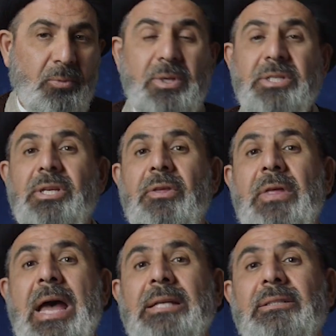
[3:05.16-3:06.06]
We see
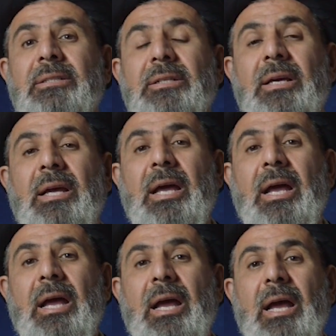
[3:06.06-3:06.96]
that
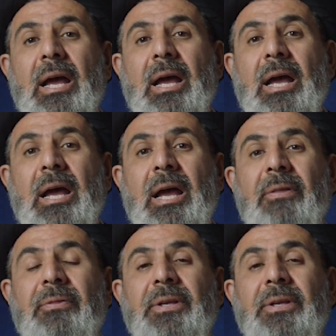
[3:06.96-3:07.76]
at